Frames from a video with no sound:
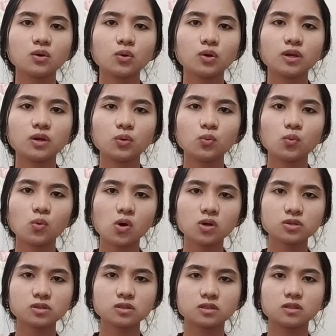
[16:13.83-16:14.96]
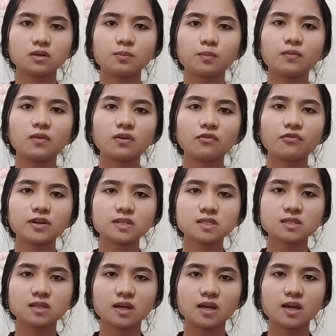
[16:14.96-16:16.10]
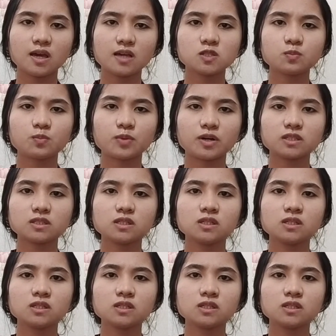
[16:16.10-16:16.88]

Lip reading: He was the first expert